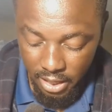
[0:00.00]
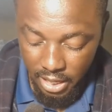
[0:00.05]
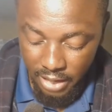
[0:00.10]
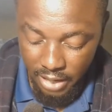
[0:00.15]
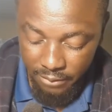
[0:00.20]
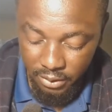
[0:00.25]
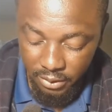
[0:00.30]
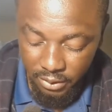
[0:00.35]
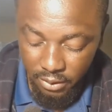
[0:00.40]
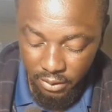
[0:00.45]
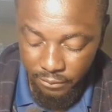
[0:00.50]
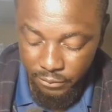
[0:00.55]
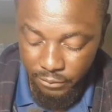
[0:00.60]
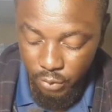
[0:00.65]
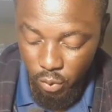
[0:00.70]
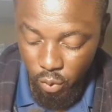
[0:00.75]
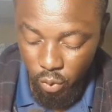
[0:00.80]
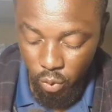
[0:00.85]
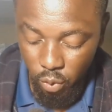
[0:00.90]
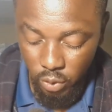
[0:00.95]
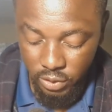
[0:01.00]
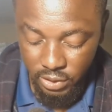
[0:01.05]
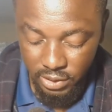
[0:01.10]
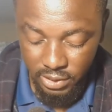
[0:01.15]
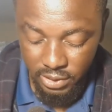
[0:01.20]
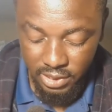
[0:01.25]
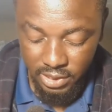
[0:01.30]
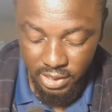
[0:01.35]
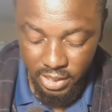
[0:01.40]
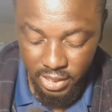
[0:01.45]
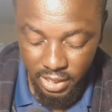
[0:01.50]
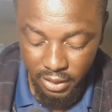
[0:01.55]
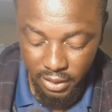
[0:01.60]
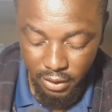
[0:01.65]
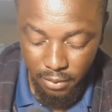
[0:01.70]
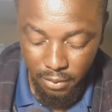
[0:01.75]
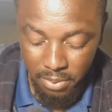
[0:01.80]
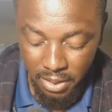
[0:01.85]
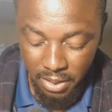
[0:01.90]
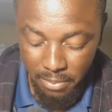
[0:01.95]
After a few crosses,
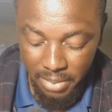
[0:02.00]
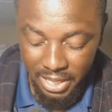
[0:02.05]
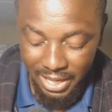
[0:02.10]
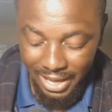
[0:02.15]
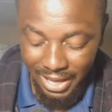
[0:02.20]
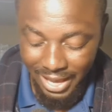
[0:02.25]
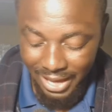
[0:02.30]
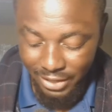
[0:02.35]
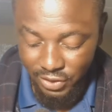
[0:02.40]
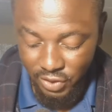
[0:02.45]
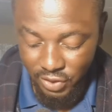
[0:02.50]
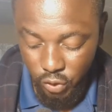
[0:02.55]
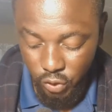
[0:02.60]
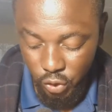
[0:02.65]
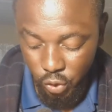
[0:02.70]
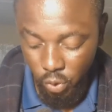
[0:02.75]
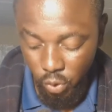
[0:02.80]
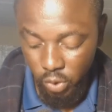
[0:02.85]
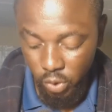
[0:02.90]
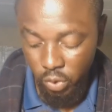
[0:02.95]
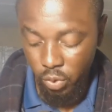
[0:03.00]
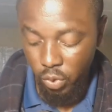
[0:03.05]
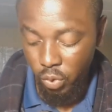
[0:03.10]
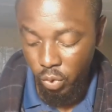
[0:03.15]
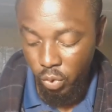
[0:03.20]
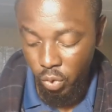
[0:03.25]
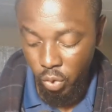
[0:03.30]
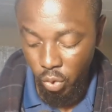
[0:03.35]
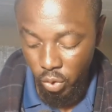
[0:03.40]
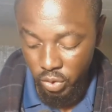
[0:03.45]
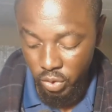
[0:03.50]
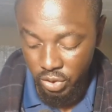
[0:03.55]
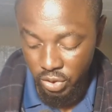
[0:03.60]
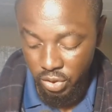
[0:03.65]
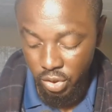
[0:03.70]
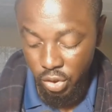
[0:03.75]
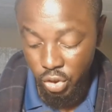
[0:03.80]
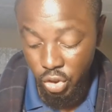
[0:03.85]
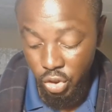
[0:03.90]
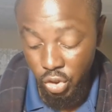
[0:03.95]
the Brahman X Shorthorn
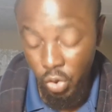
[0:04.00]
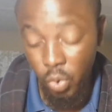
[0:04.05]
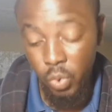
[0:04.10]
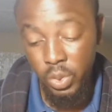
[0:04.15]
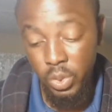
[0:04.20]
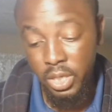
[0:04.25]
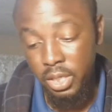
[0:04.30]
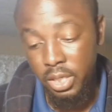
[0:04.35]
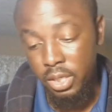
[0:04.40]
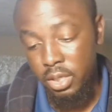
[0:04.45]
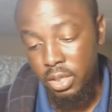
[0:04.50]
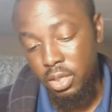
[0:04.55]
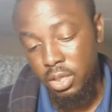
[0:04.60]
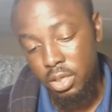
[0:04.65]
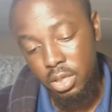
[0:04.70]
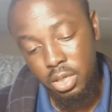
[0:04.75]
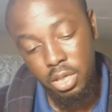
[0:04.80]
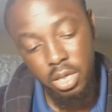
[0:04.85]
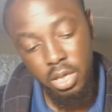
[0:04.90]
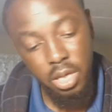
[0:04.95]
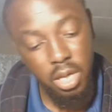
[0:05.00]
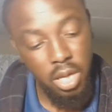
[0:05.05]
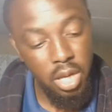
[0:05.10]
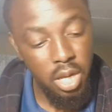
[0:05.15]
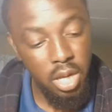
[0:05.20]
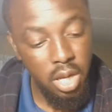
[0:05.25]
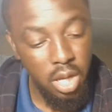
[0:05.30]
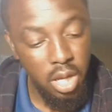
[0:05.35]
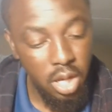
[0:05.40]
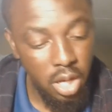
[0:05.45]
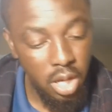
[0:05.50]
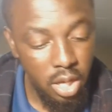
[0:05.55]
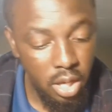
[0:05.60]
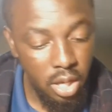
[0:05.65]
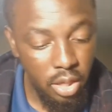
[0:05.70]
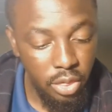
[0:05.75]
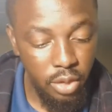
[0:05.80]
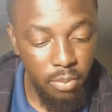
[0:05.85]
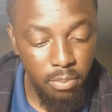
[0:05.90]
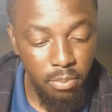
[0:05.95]
cross showed
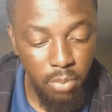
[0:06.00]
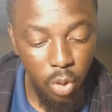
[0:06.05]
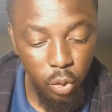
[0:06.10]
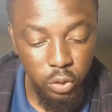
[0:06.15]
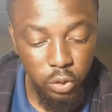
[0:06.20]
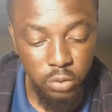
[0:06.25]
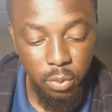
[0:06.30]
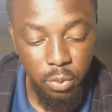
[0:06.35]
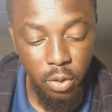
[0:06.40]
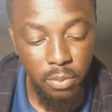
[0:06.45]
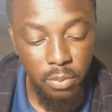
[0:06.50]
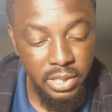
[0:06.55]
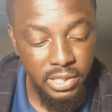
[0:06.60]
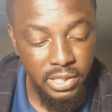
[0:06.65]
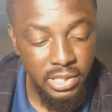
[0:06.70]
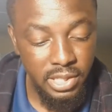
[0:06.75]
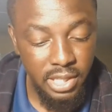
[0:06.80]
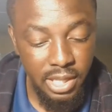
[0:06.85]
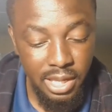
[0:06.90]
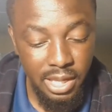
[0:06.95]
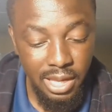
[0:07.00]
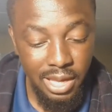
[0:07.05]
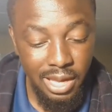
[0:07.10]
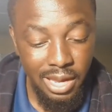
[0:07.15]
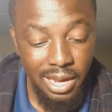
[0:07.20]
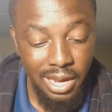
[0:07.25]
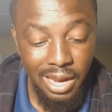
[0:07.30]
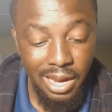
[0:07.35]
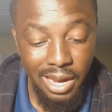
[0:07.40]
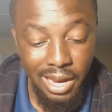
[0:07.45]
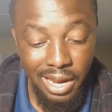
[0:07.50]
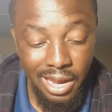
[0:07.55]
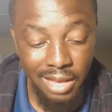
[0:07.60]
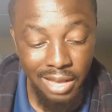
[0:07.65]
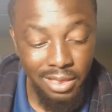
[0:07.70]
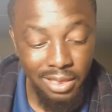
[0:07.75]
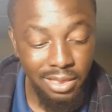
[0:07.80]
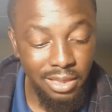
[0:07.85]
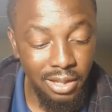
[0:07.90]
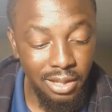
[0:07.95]
the most promise,
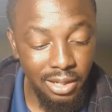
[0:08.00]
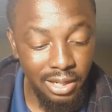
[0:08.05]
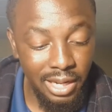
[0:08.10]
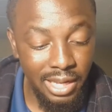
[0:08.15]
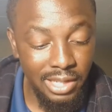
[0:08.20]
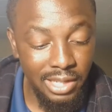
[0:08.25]
and the